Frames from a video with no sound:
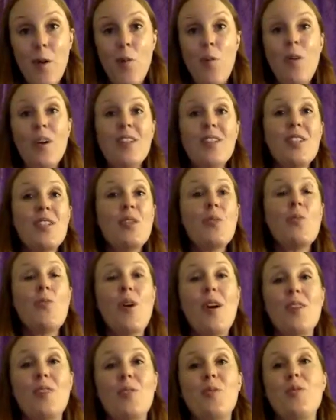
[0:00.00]
What do you
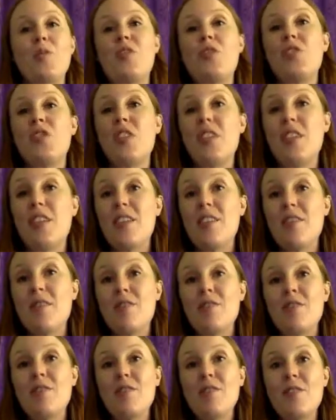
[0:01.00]
want to achieve
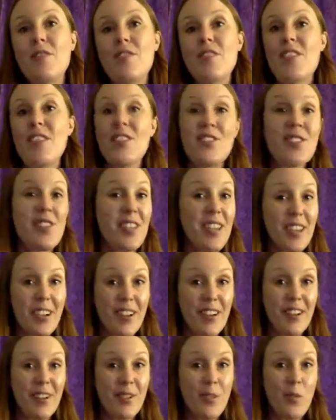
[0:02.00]
this
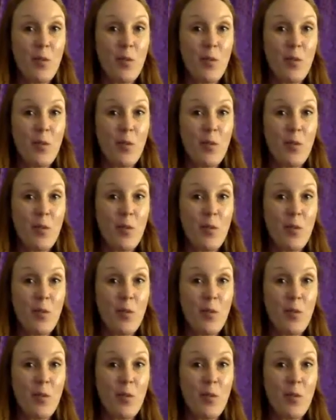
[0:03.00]
year?